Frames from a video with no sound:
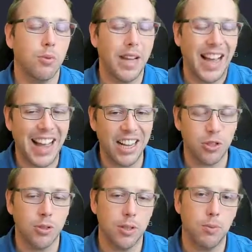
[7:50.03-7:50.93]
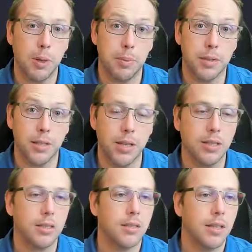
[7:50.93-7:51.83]
actually
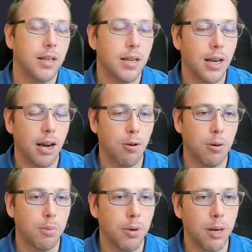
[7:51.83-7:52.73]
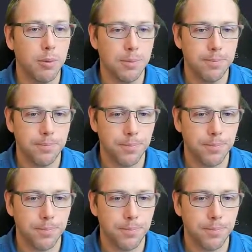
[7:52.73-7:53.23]
represents our problem.